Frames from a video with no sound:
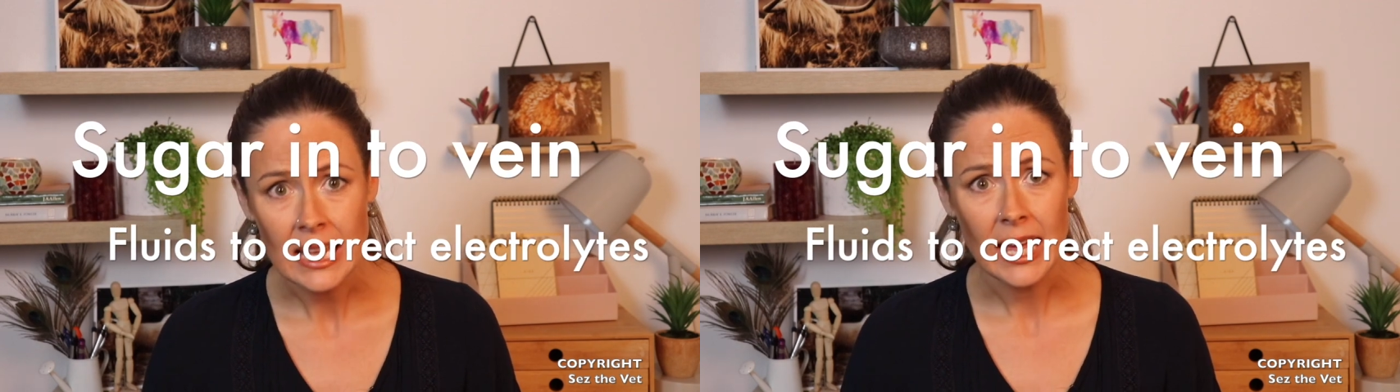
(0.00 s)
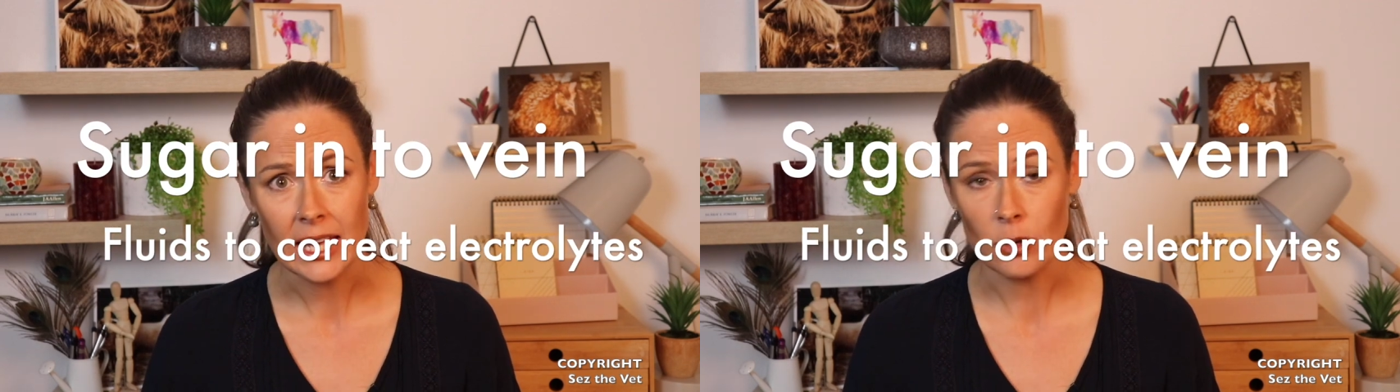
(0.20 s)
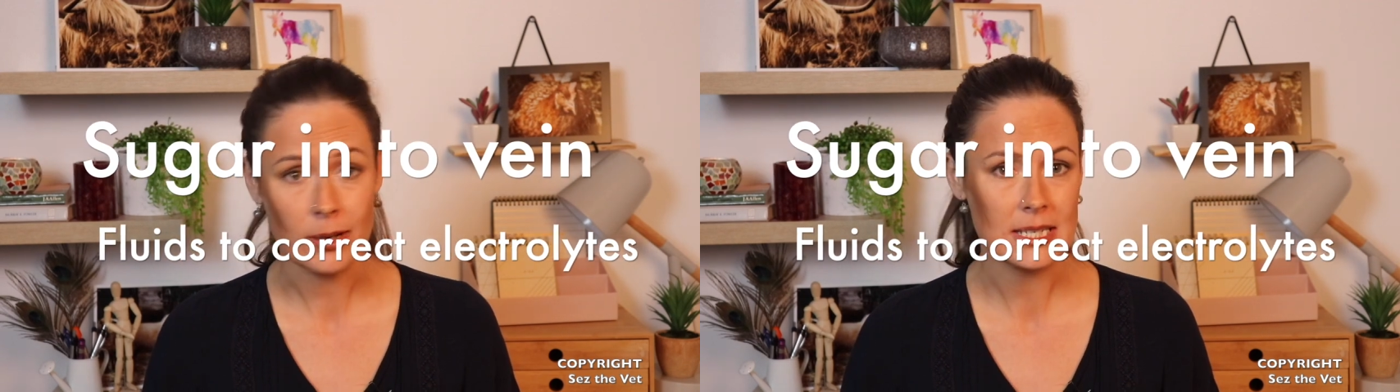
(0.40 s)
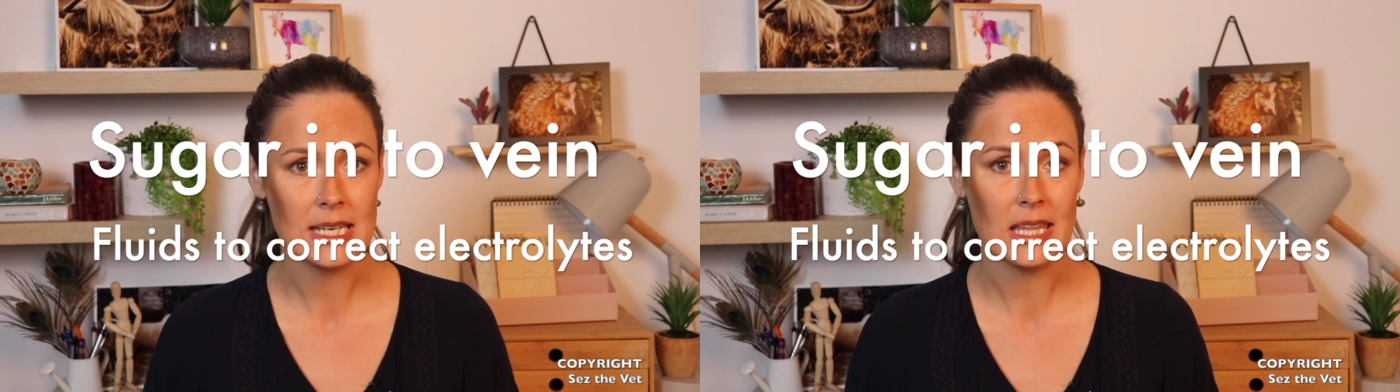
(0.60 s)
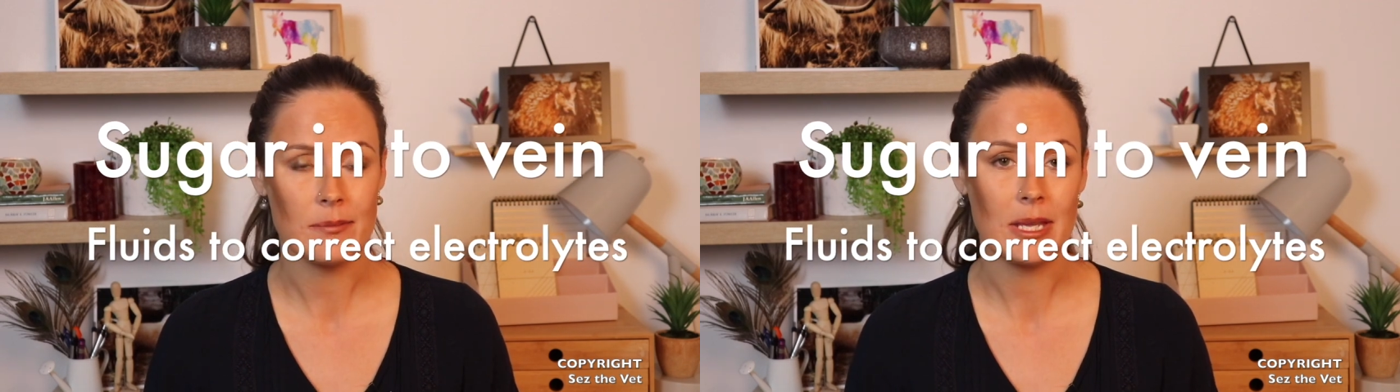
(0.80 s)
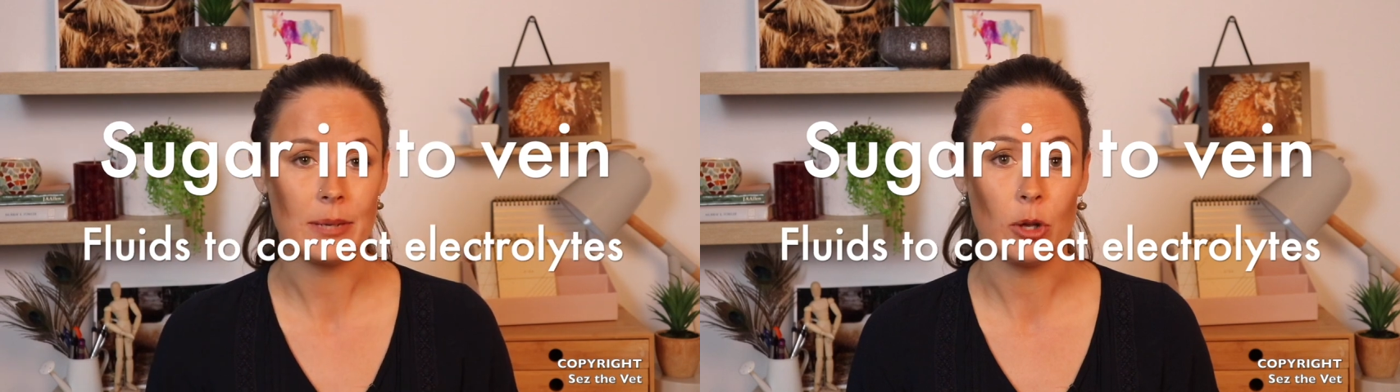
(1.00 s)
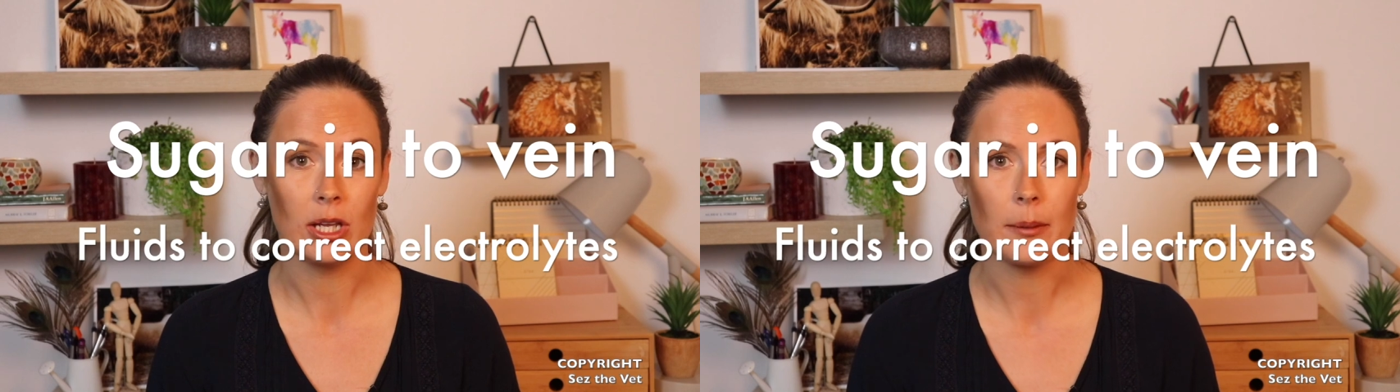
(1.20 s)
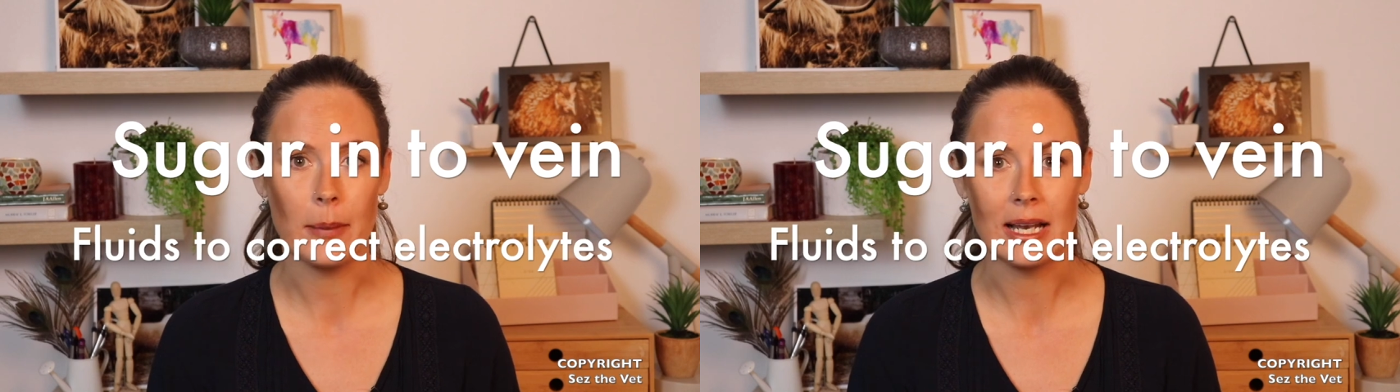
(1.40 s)
and correcting other metabolic
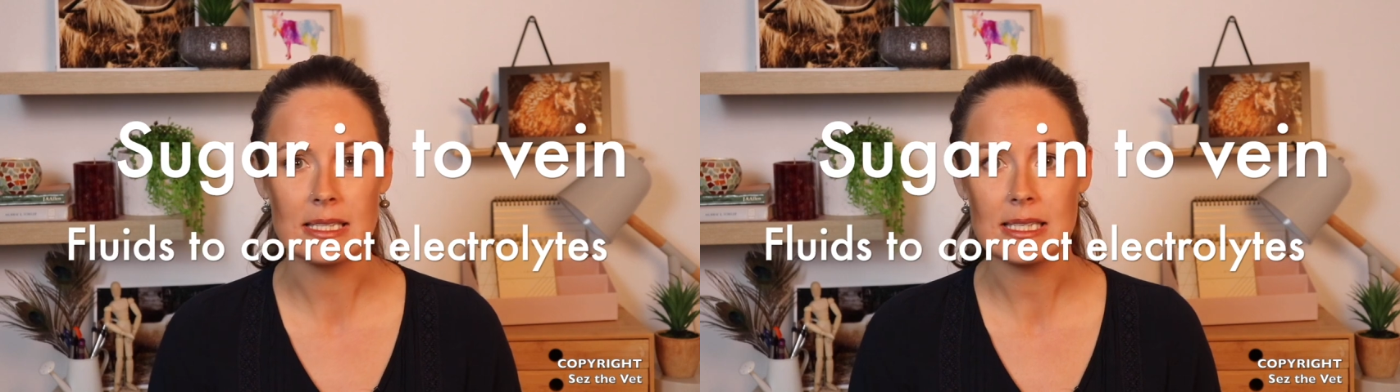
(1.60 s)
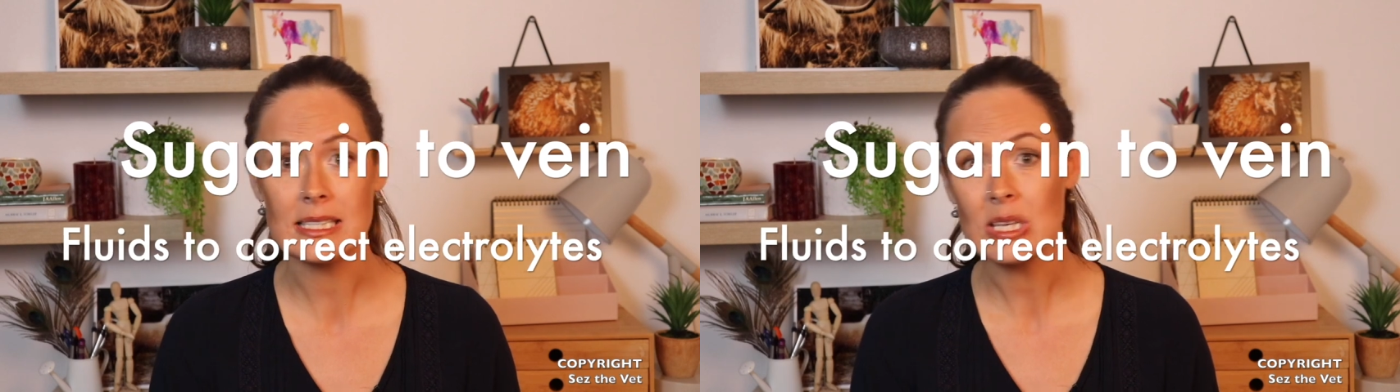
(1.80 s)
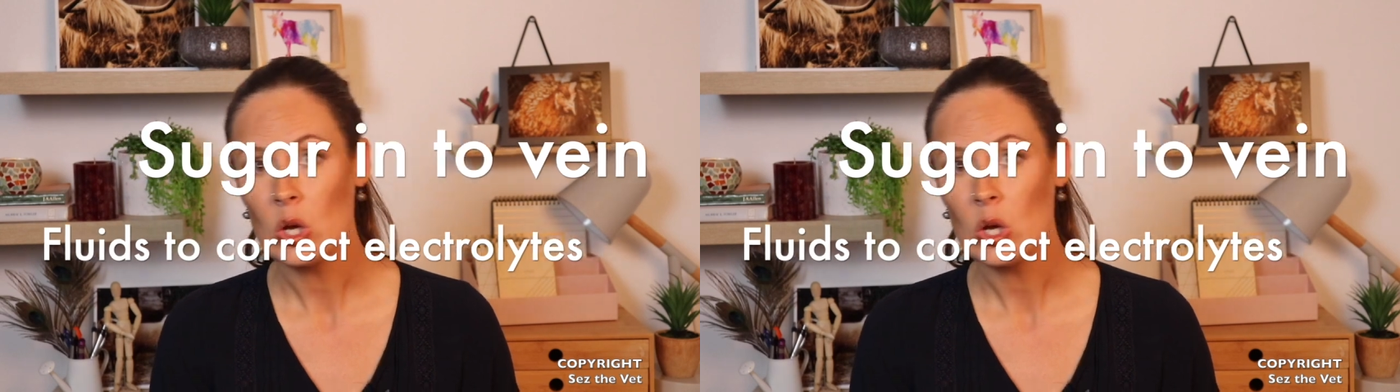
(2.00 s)
imbalances,